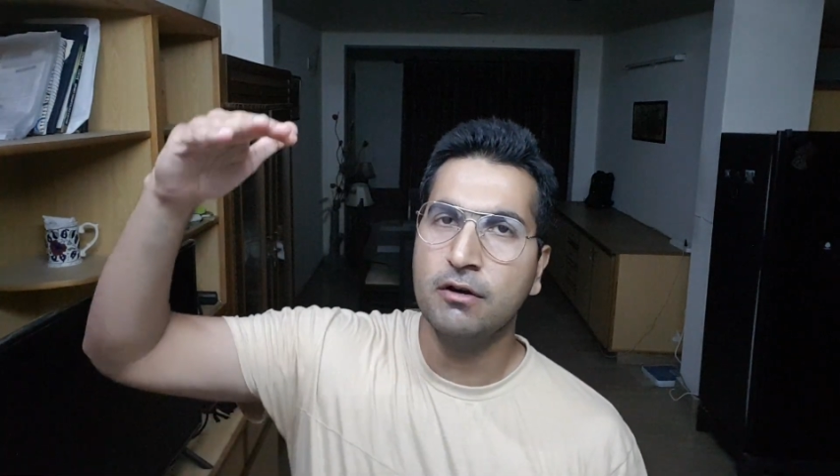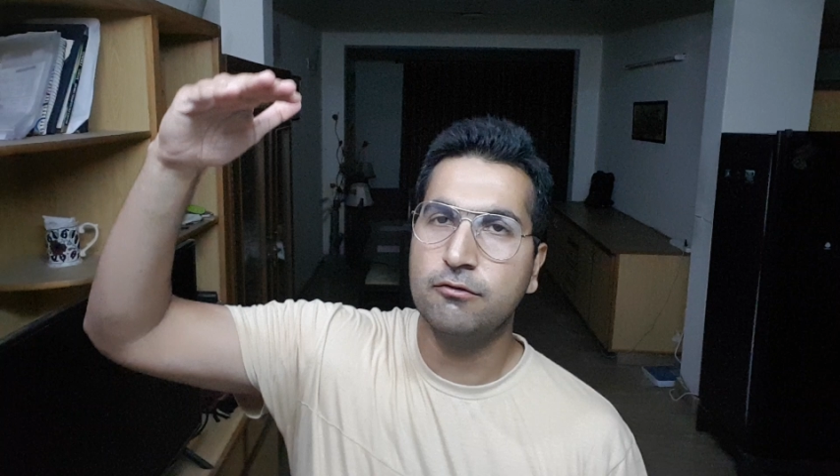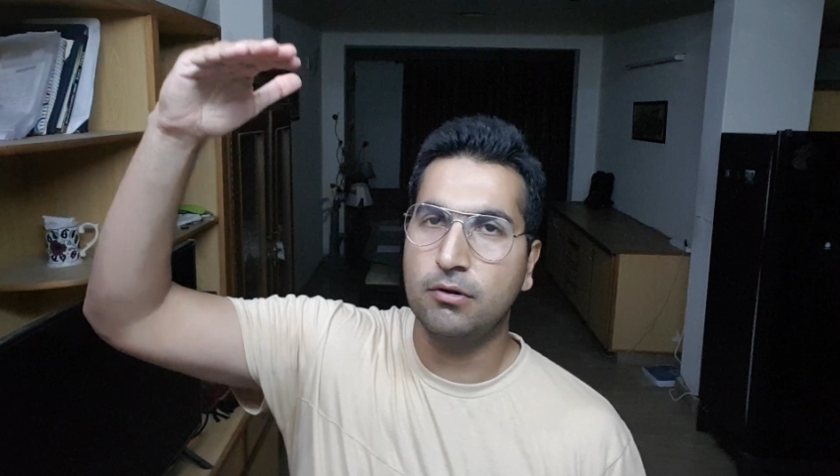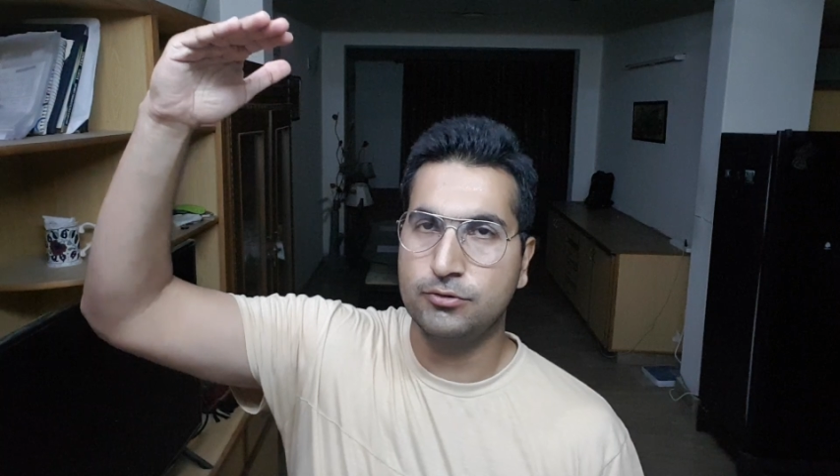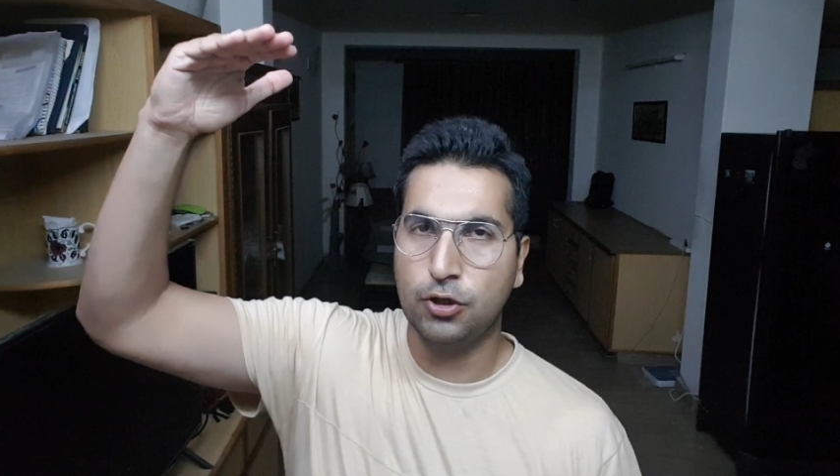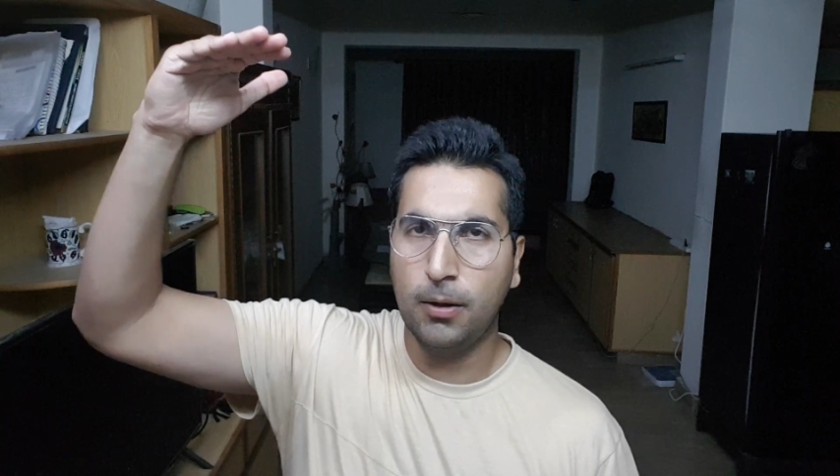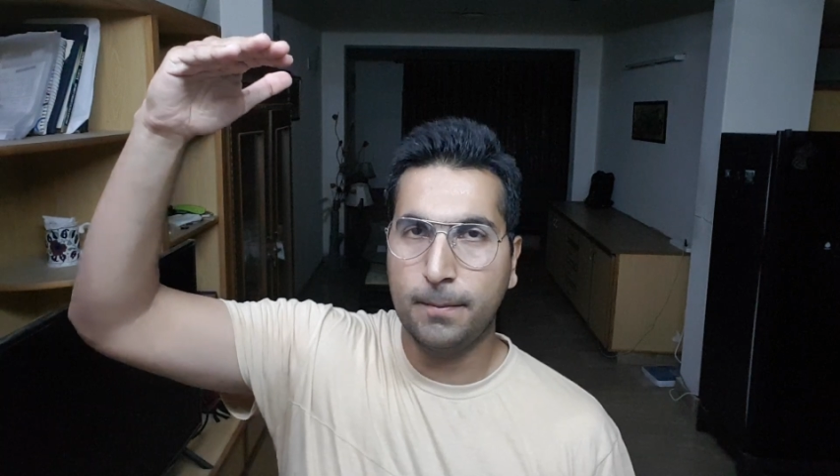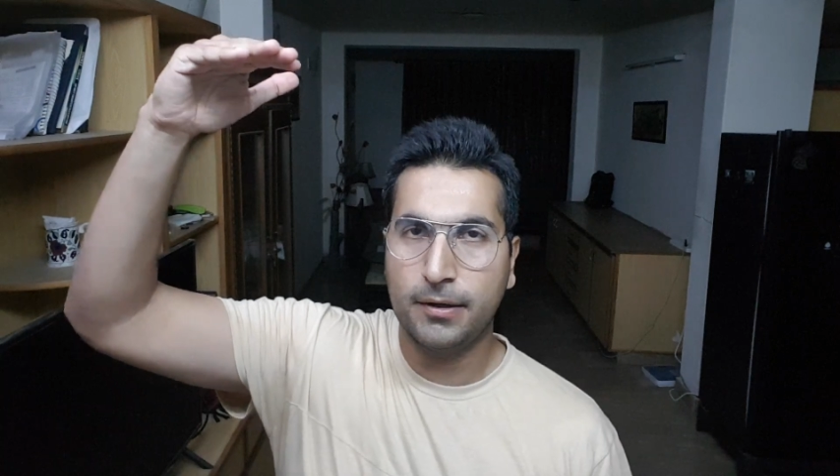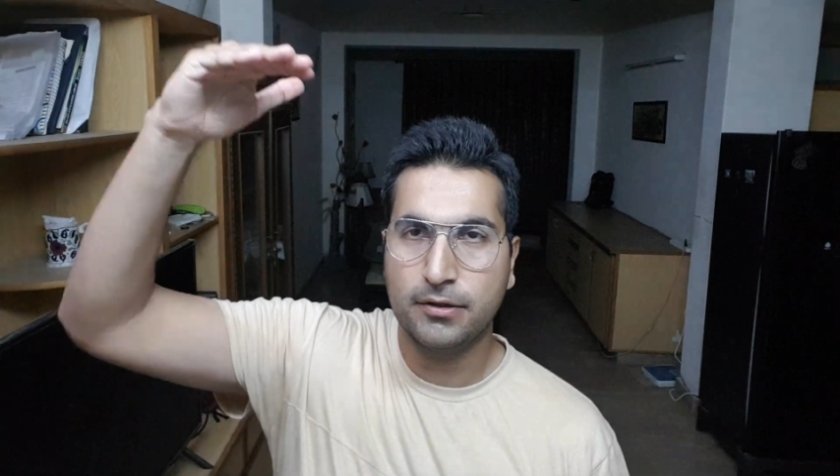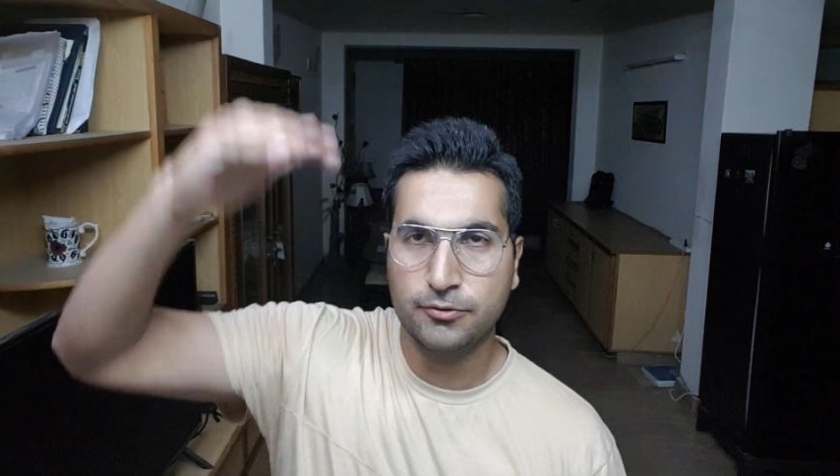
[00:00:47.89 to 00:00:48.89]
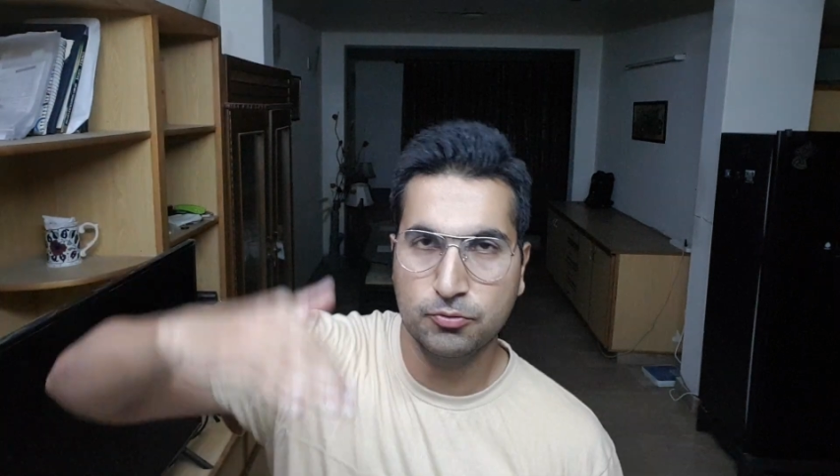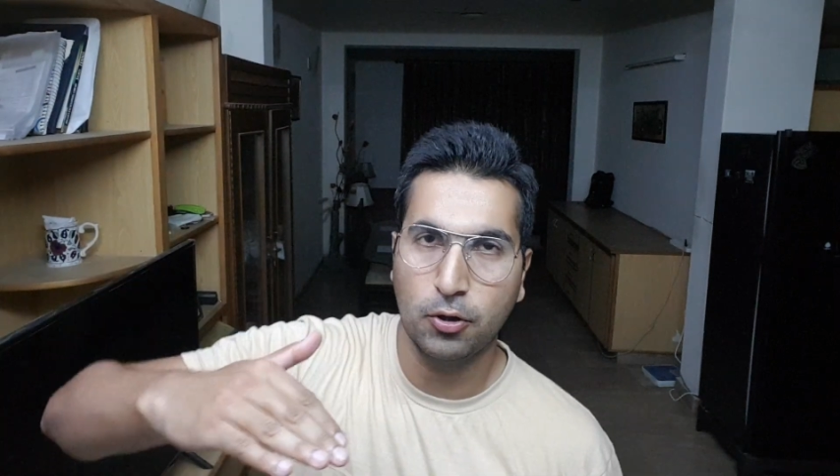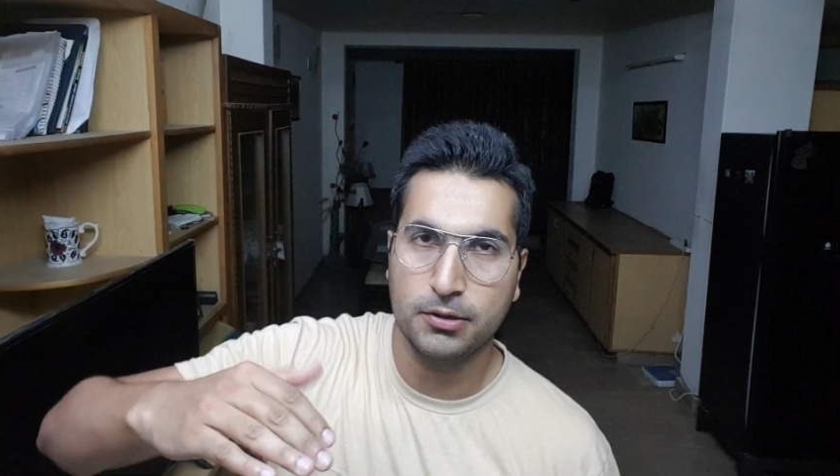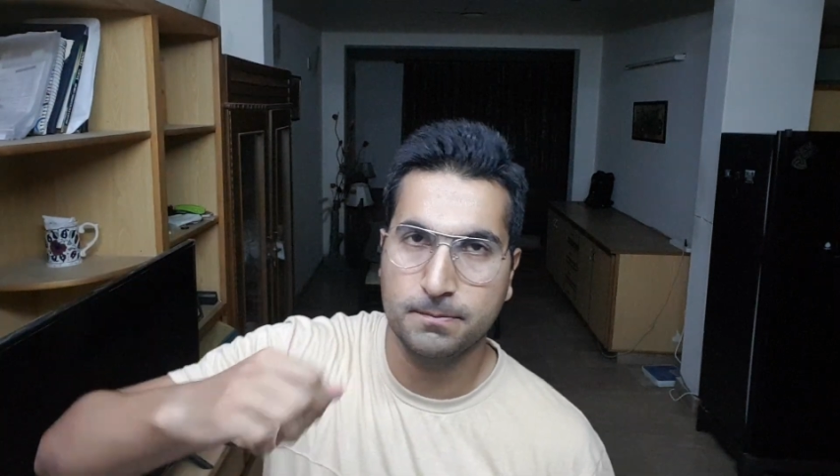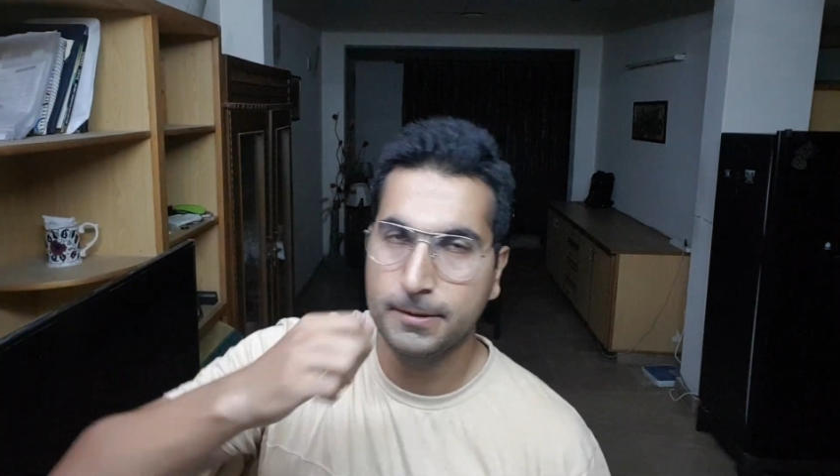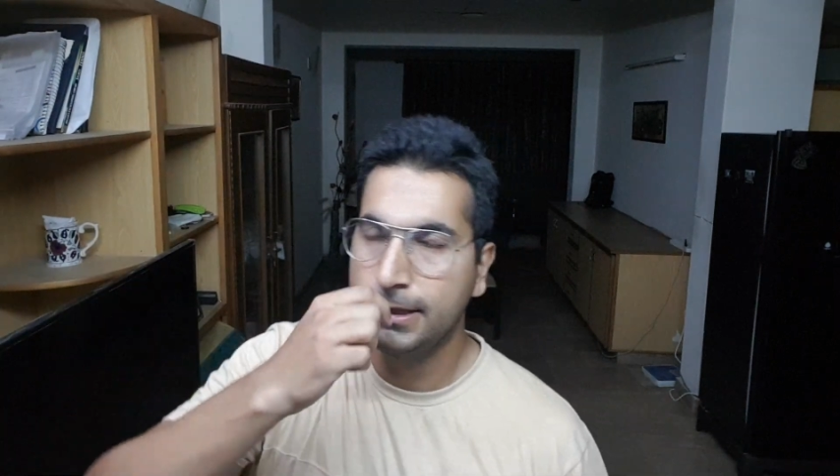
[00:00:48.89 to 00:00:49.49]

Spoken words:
from top to bottom.